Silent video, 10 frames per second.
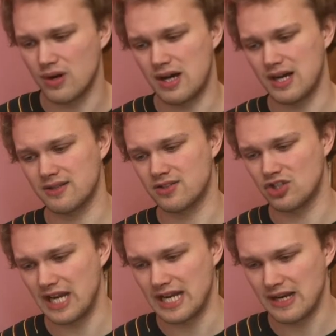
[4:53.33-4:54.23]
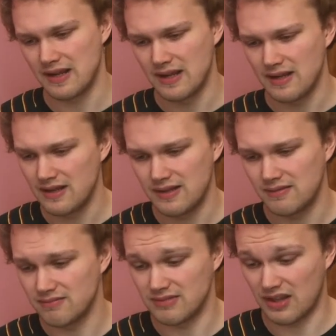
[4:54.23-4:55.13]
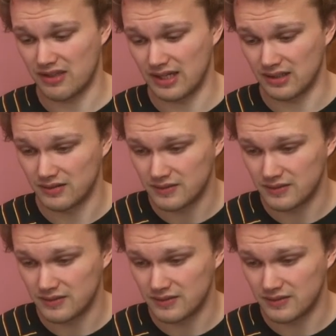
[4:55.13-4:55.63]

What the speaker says: Asked Jane. Nothing.